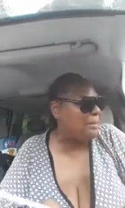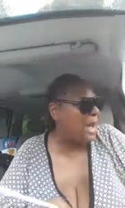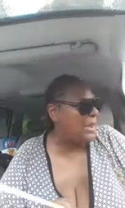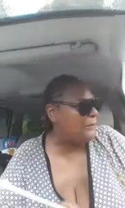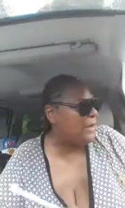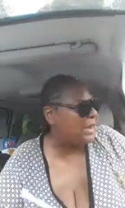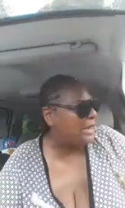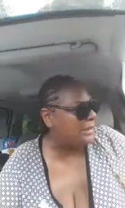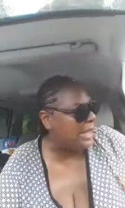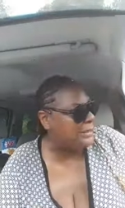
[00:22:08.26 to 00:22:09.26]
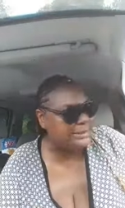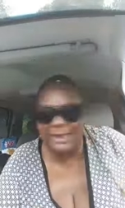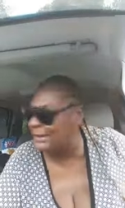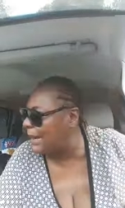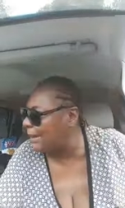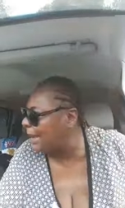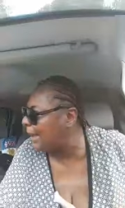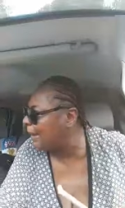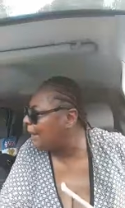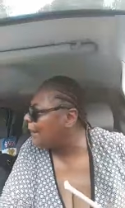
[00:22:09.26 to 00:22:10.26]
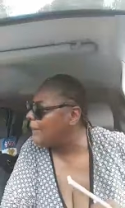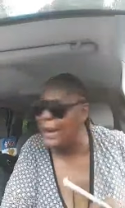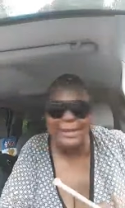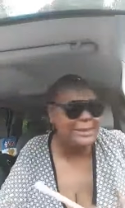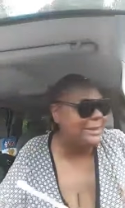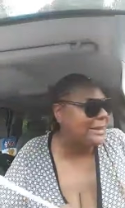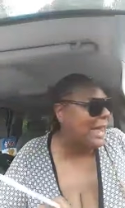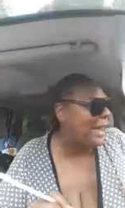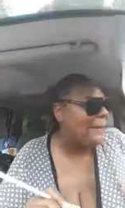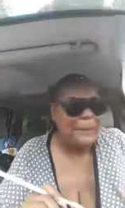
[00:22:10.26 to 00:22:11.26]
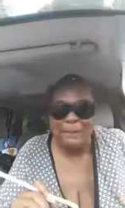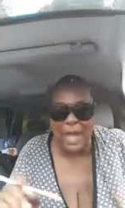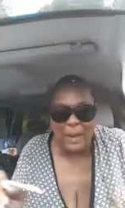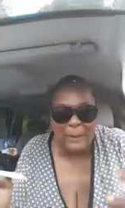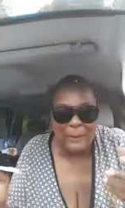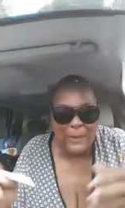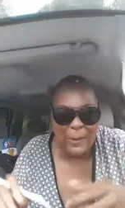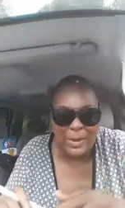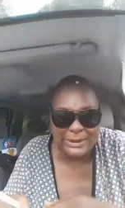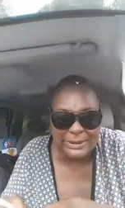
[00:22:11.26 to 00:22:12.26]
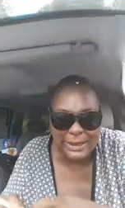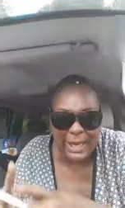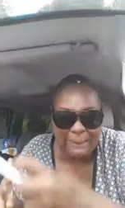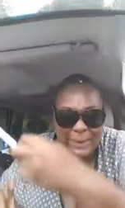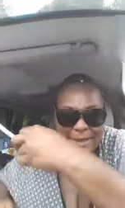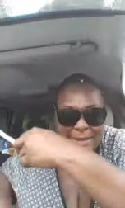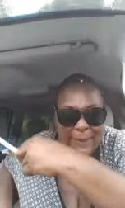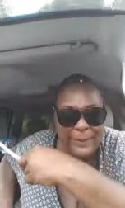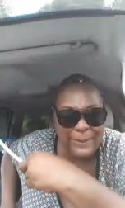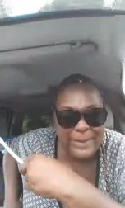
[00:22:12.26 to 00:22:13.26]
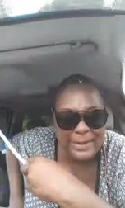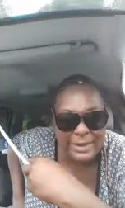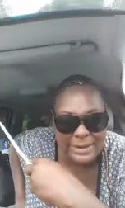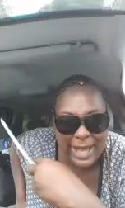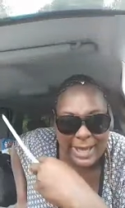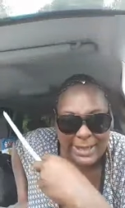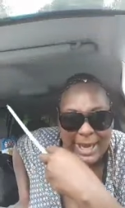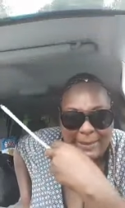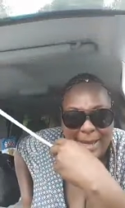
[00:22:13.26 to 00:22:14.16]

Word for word: the motherfucking dicks today, huh? Where she at? I don't know where she at, bitch. Gonna put me on this goddamn